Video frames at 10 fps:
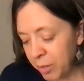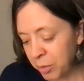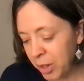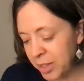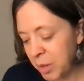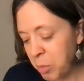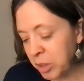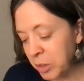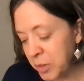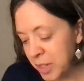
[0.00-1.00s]
When
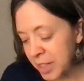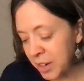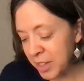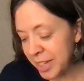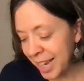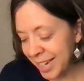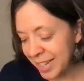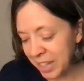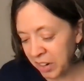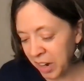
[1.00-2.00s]
someone loses their estate,
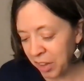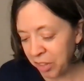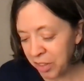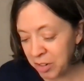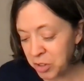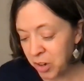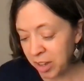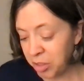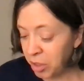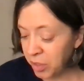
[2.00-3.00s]
their health, their
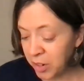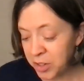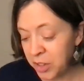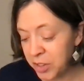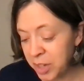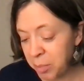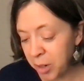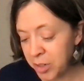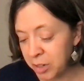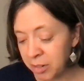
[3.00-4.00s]
strength, they're still the same
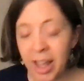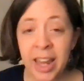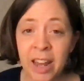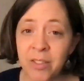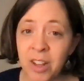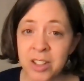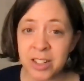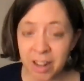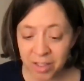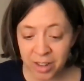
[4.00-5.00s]
person and have
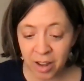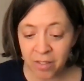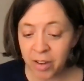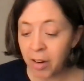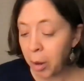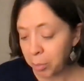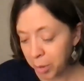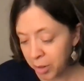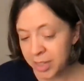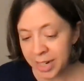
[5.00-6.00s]
lost nothing of their
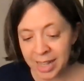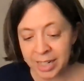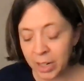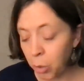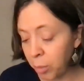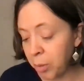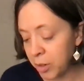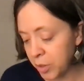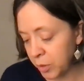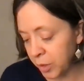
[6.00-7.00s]
personality or
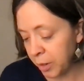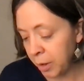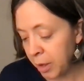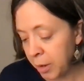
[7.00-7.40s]
personhood.